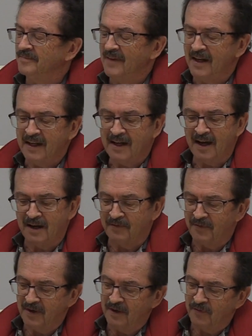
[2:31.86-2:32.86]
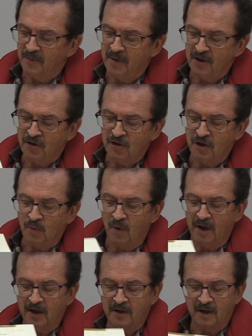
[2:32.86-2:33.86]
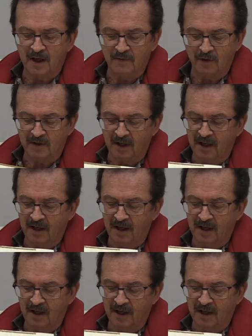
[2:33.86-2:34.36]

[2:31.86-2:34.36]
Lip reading: any kind of information you wanted to give out to